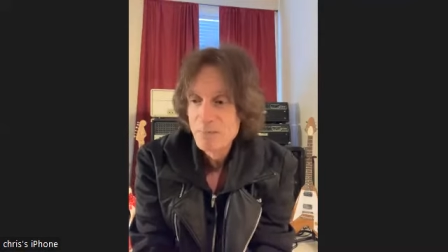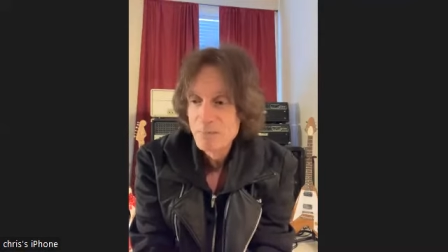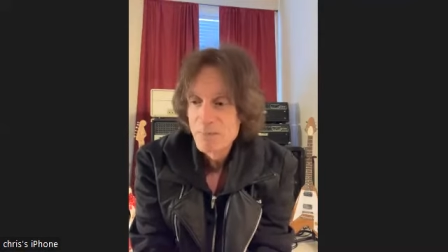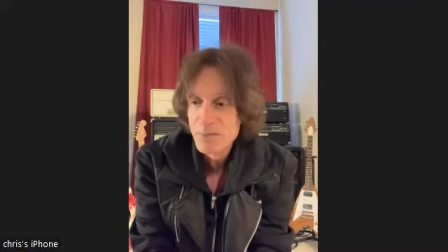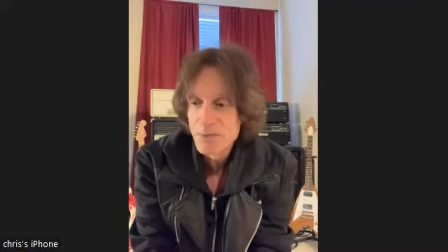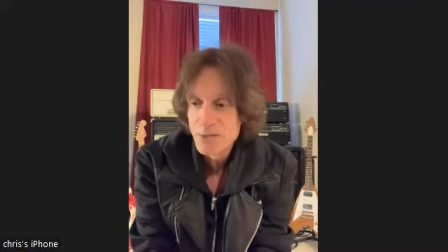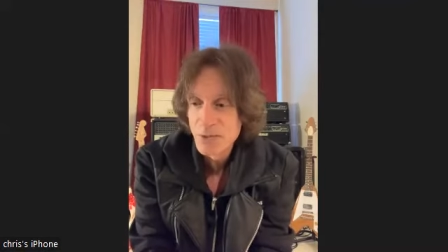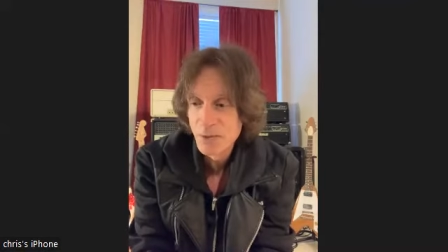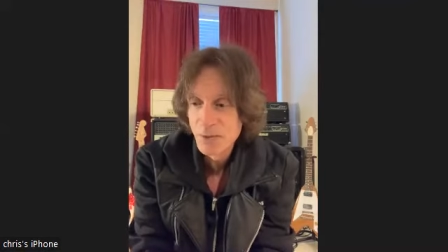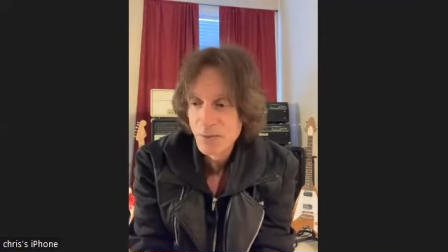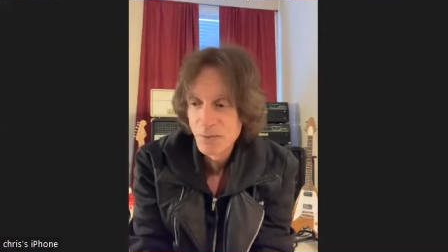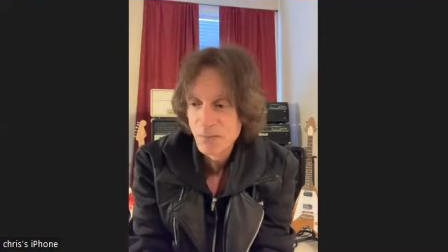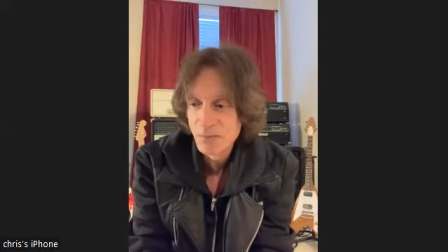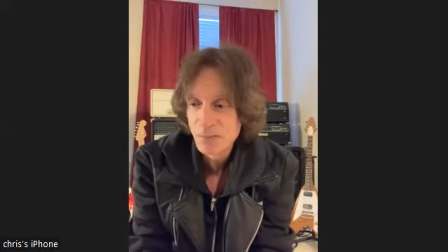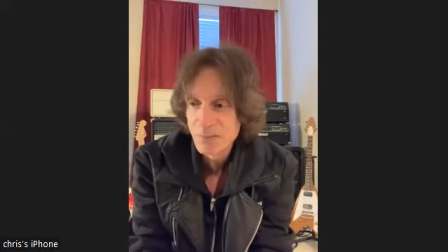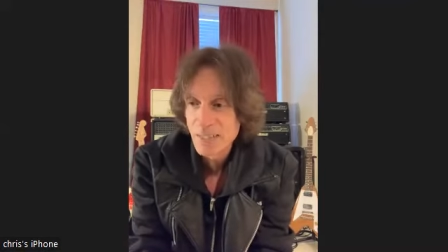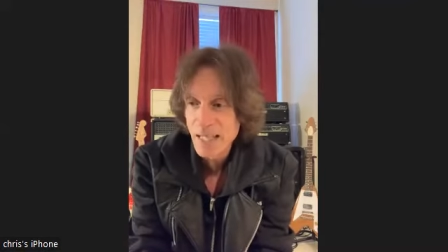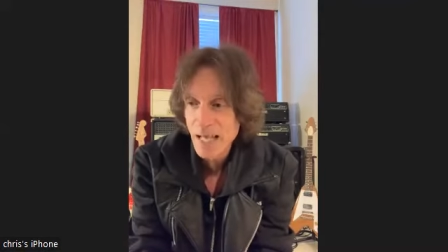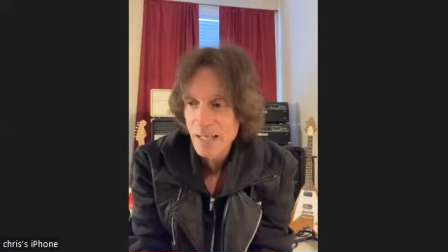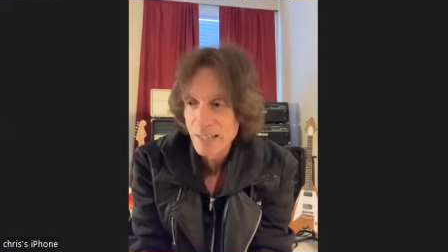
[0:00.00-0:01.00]
So
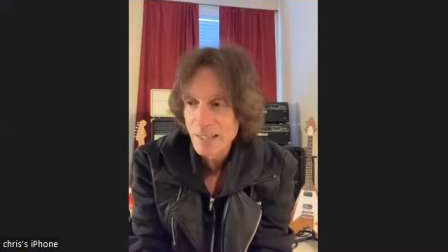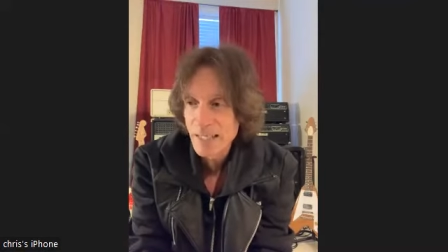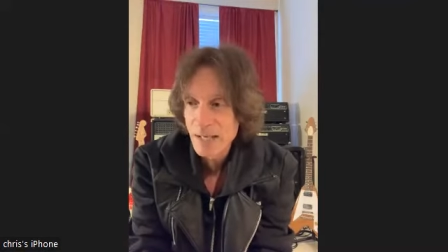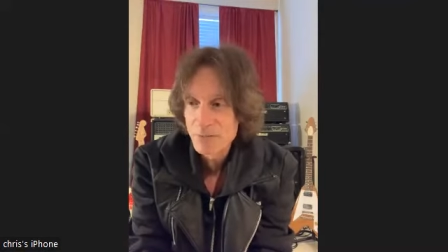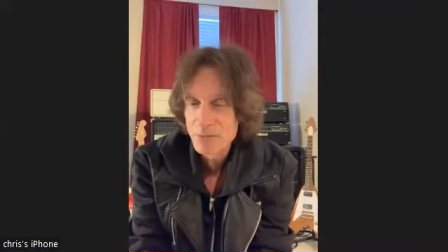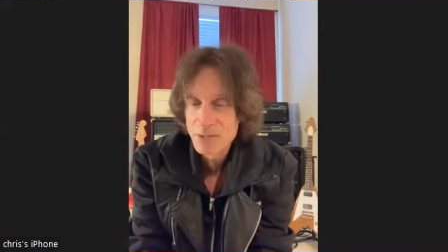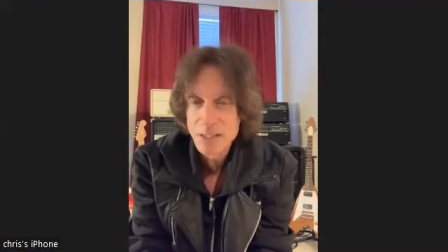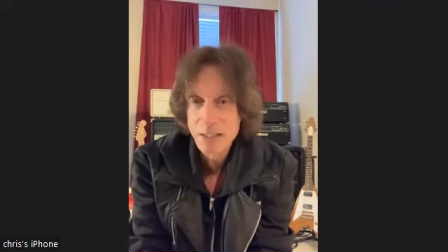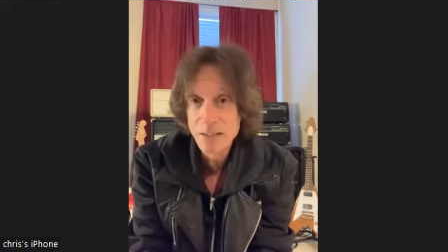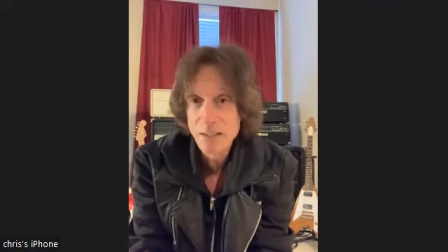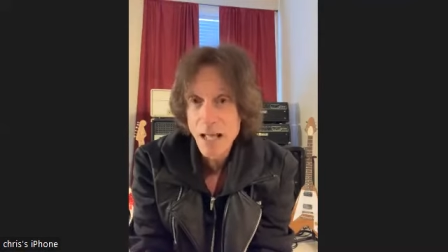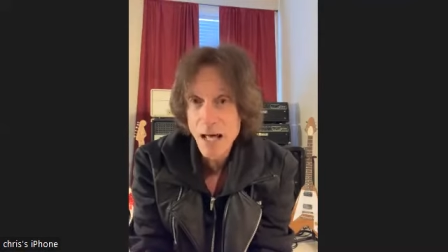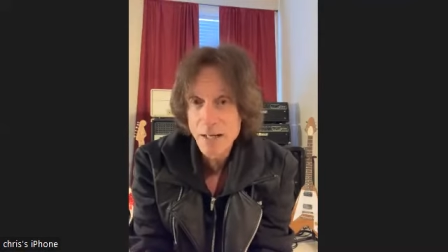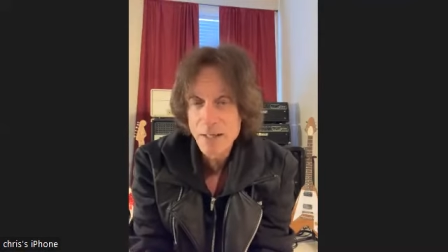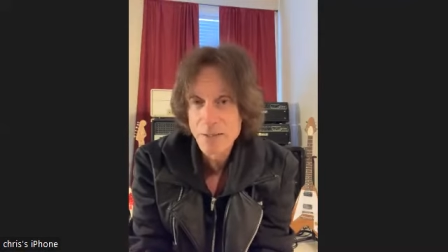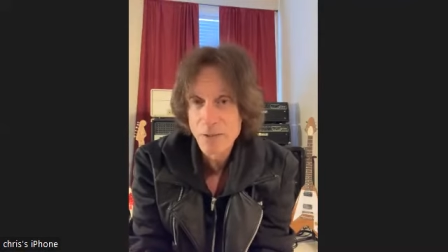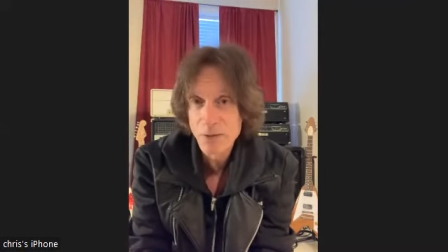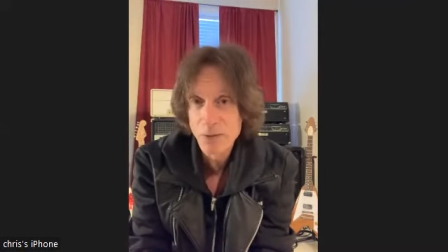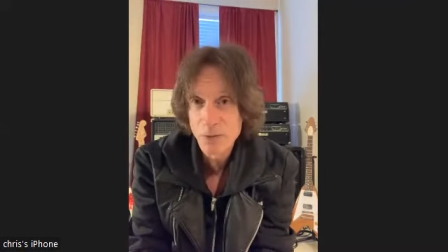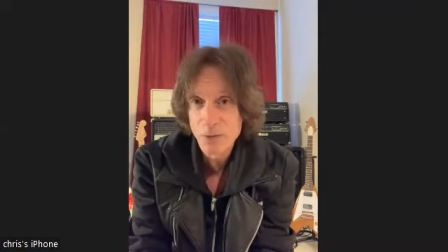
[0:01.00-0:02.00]
that gave us a lot of
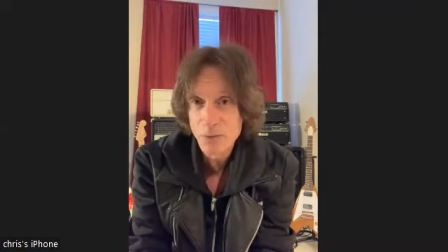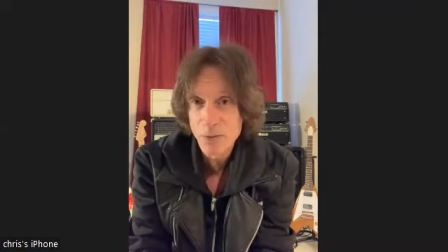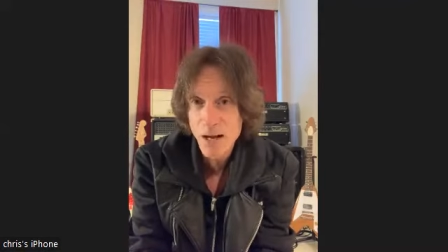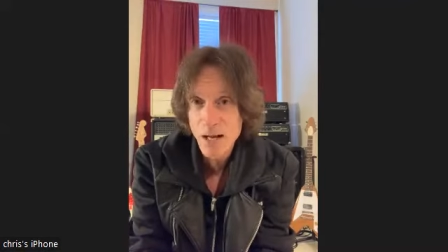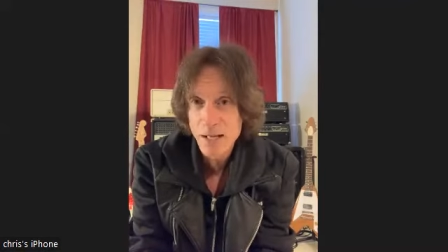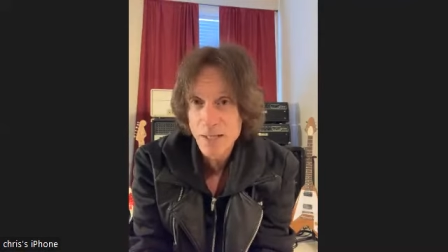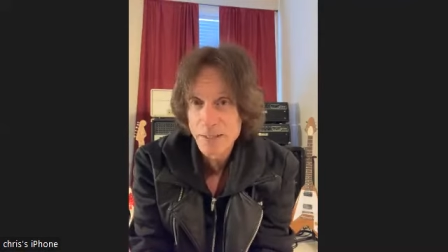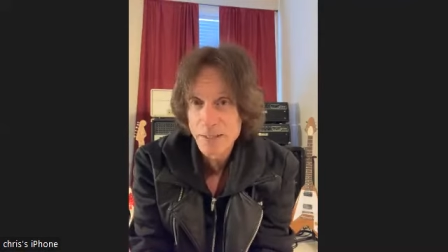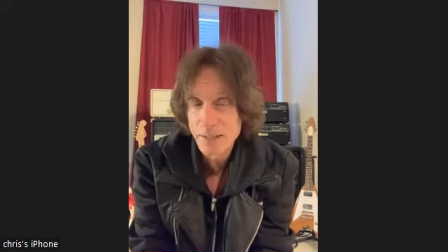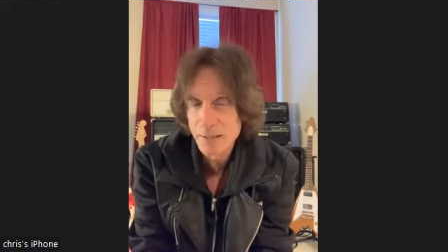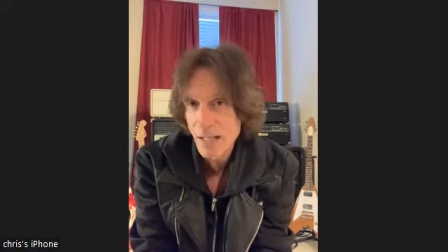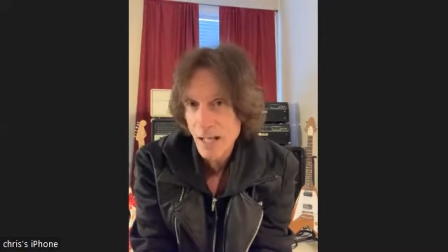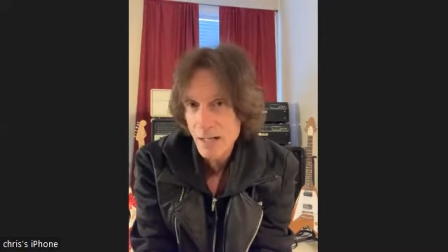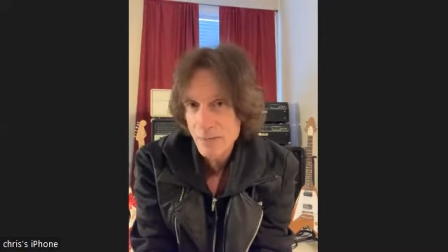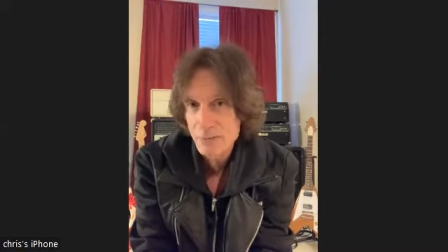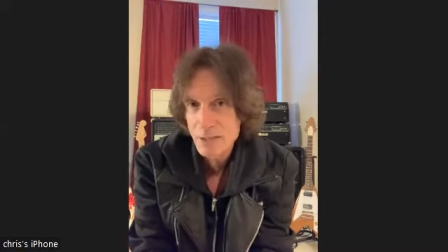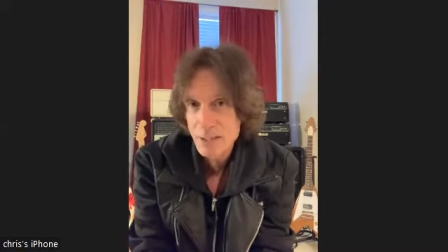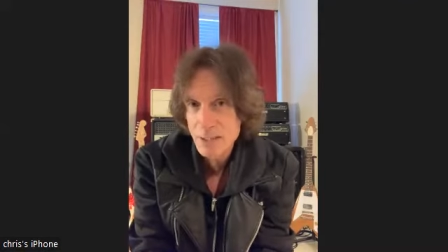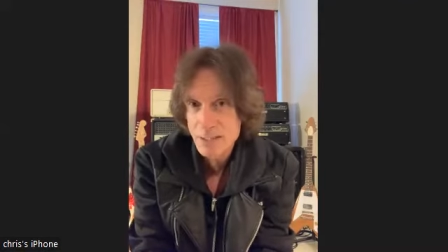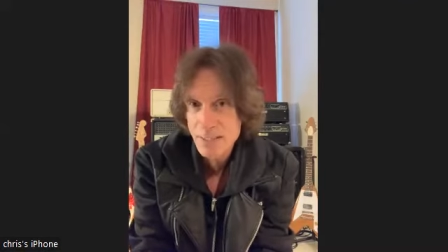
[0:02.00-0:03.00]
notoriety and a lot
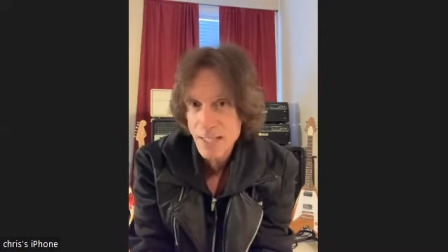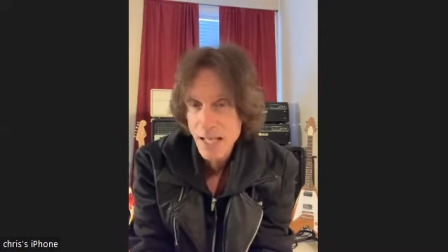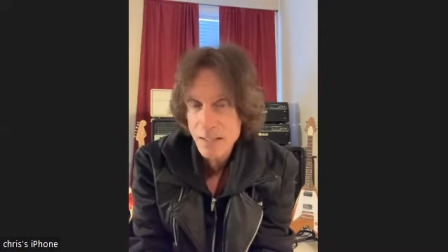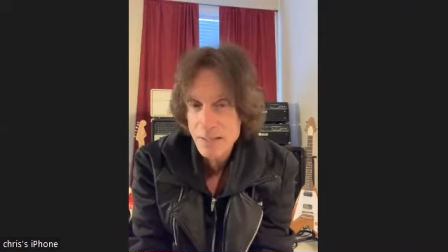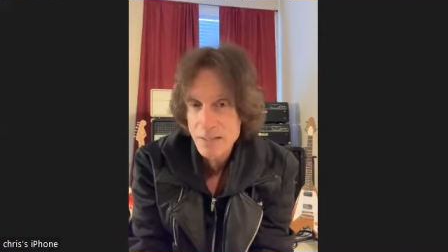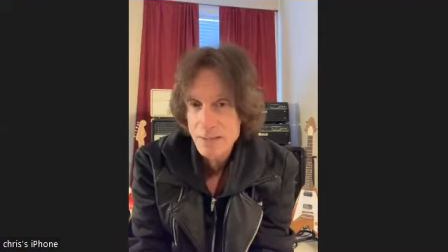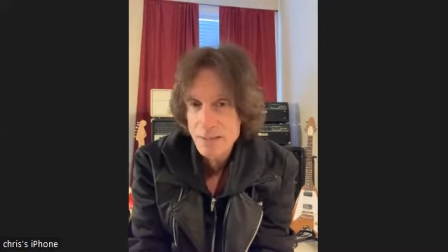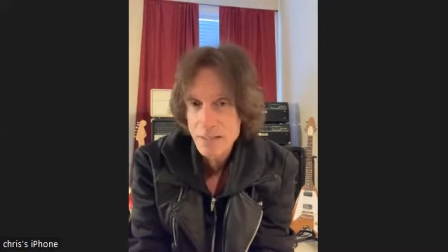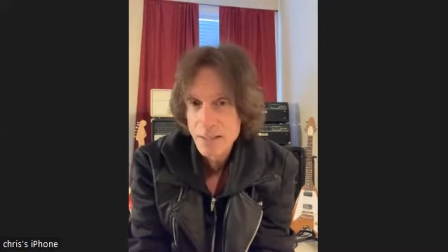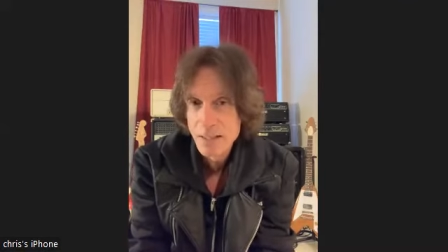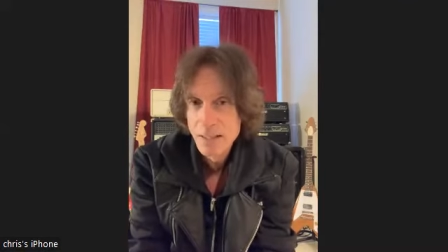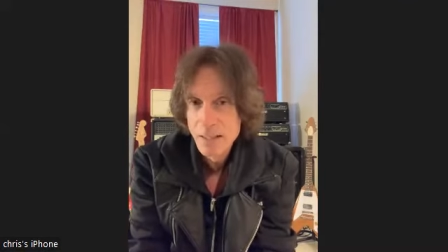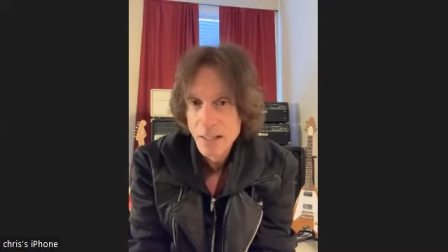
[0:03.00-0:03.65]
of success.